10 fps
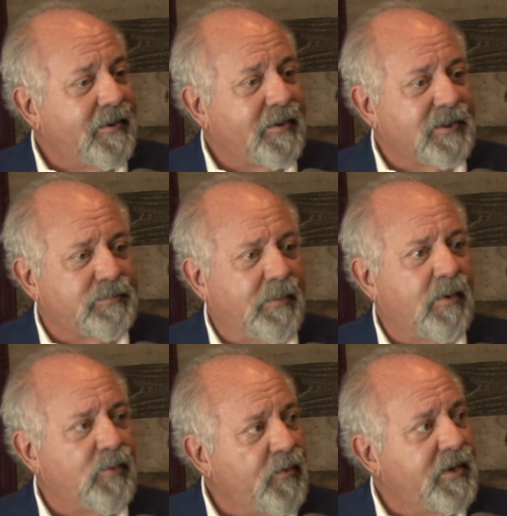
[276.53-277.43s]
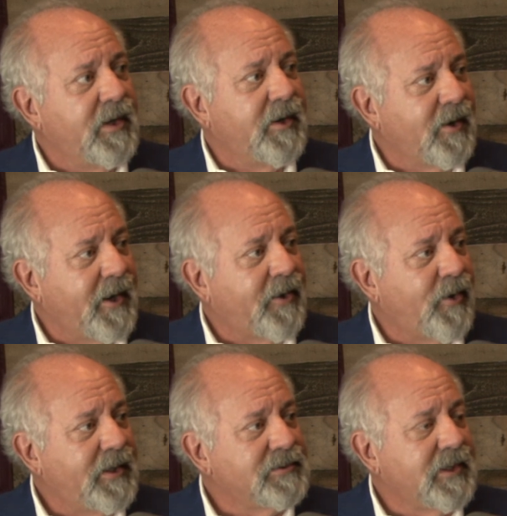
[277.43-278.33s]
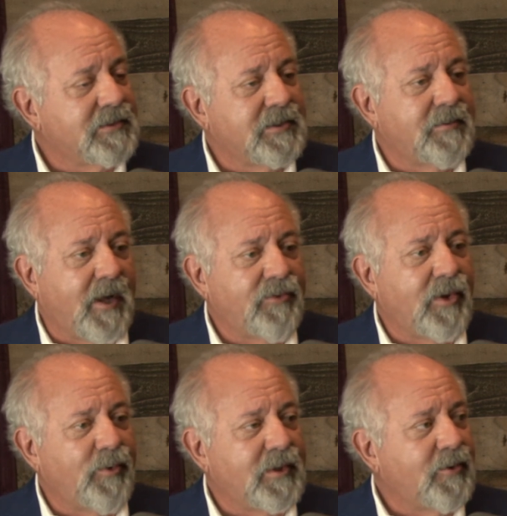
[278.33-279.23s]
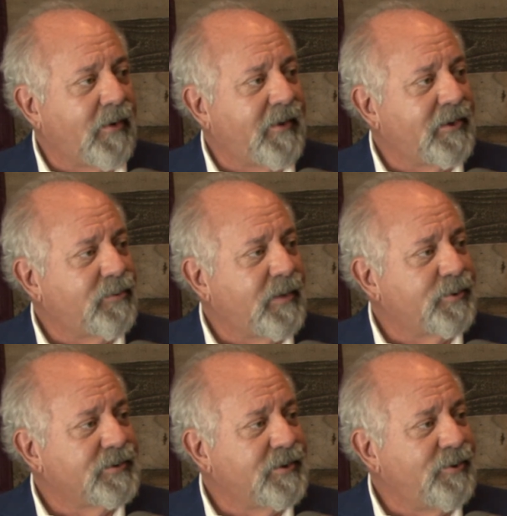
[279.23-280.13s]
Because people are moving in here like crazy. I said, I think we can go after that 20% of new